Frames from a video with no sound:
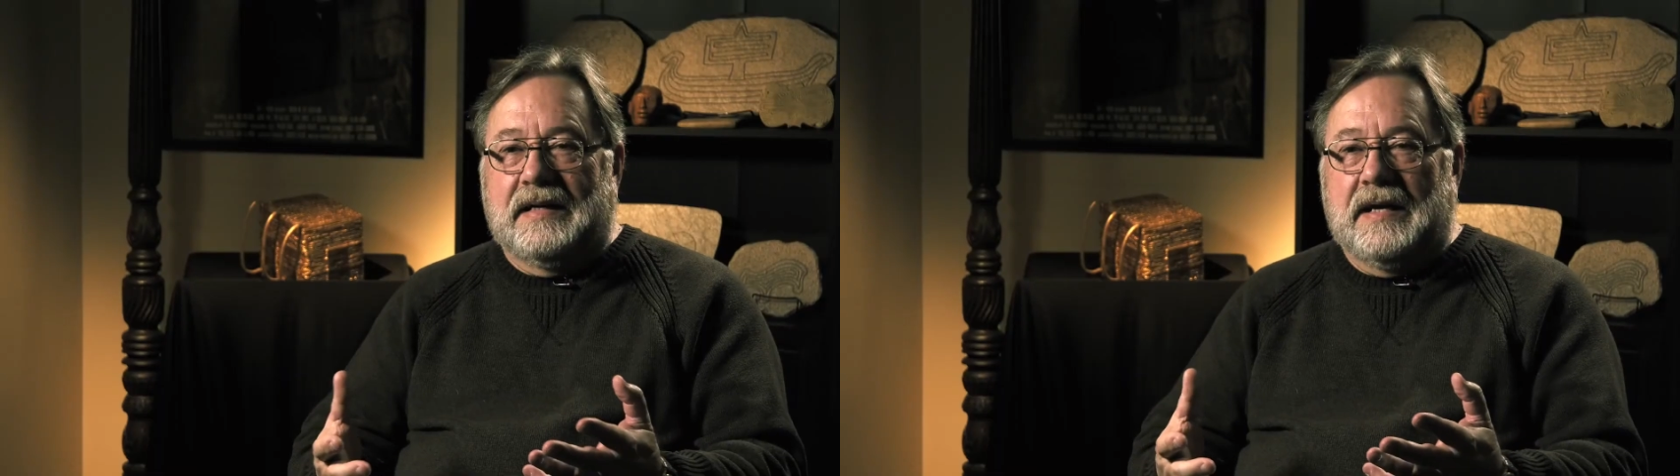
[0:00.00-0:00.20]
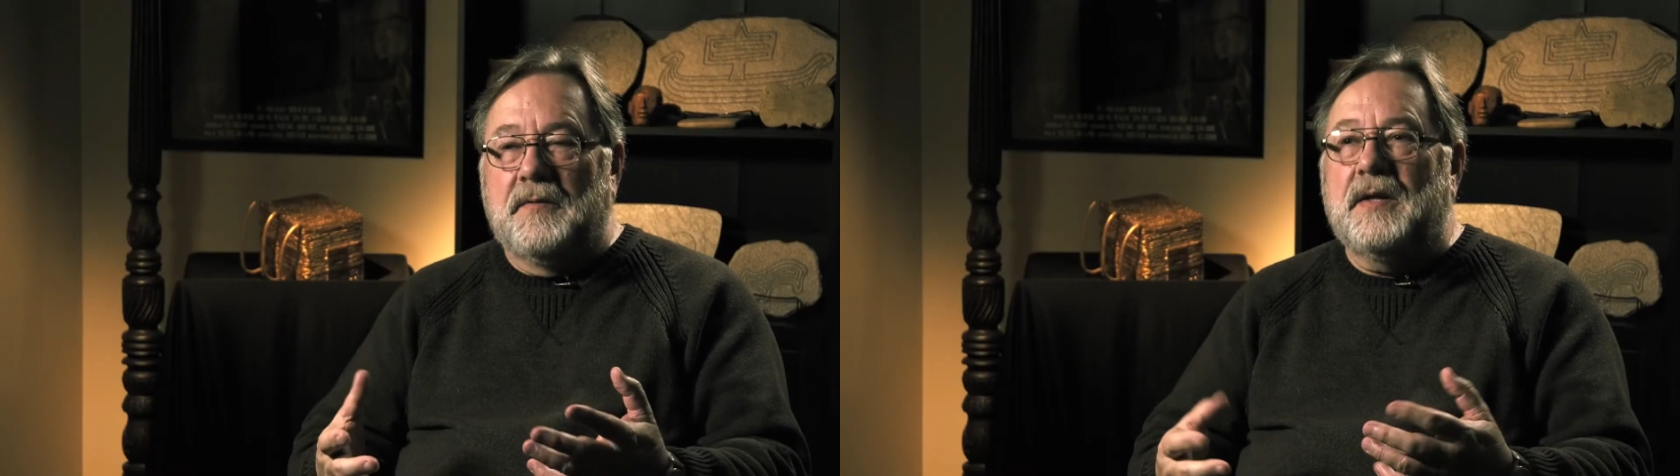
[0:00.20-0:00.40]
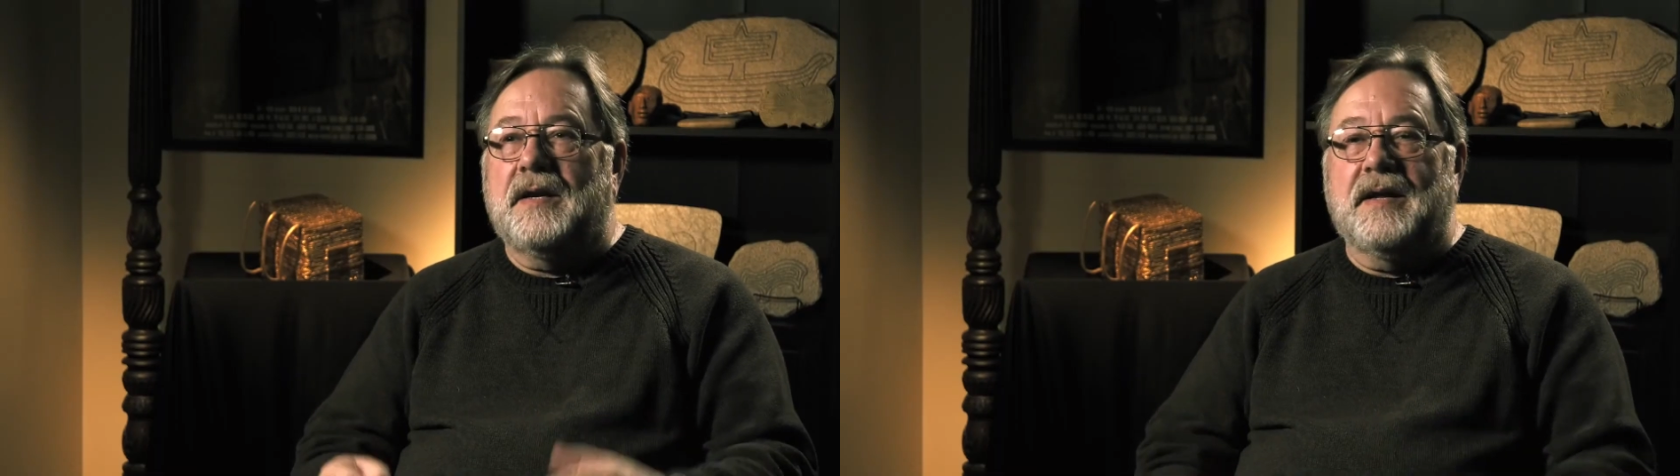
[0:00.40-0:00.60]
And then in